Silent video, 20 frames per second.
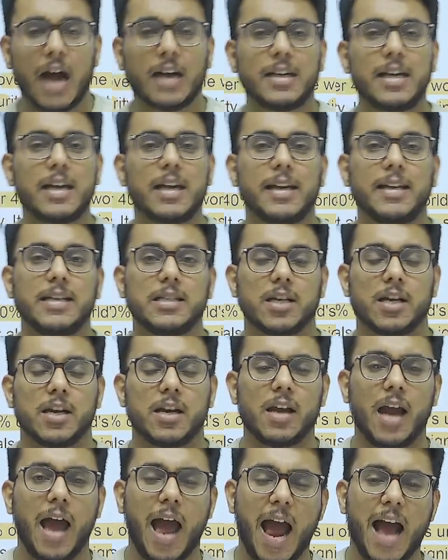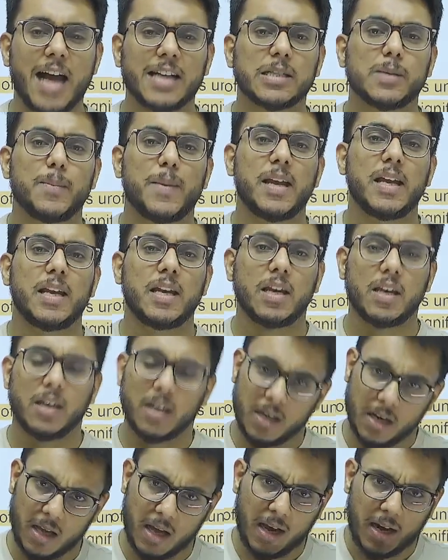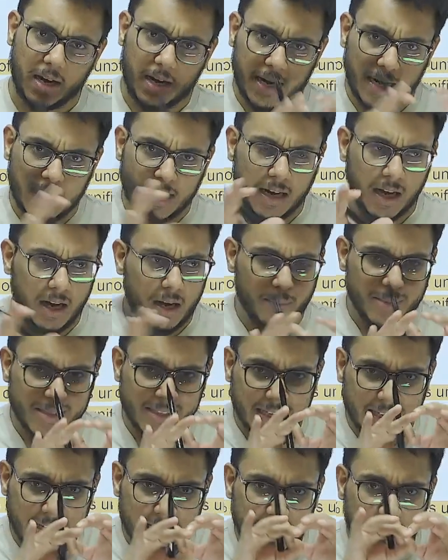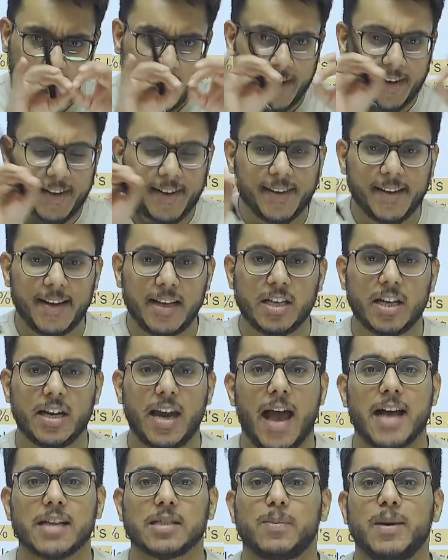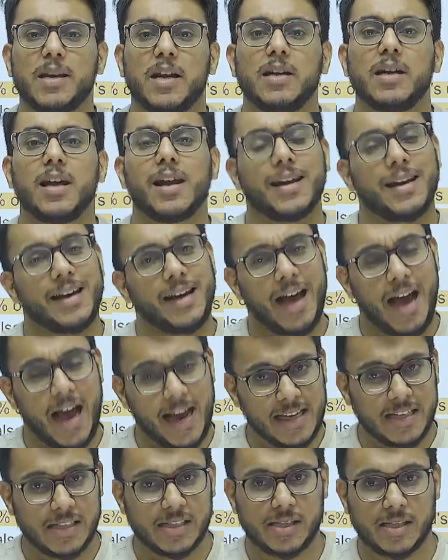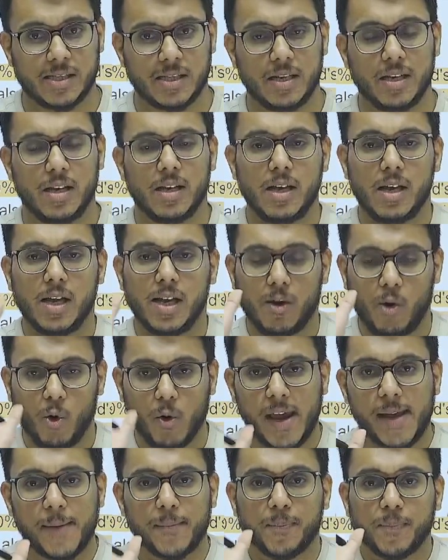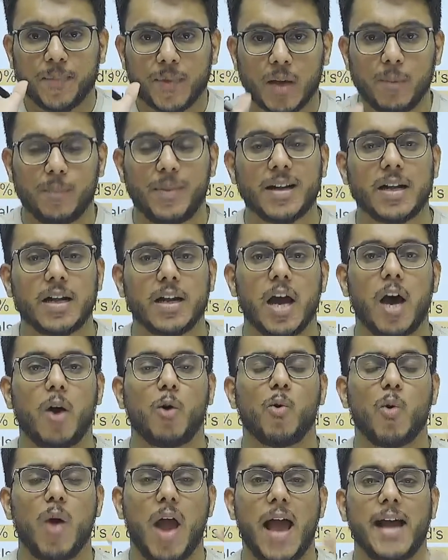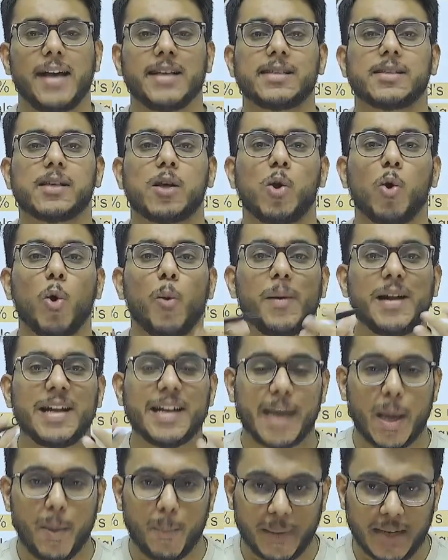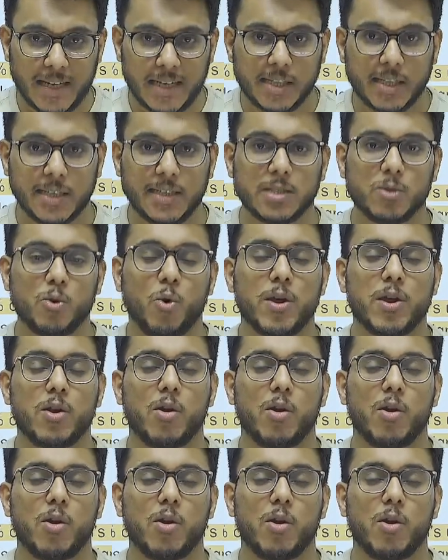region has been under ice. Okay, but now as global temperature is going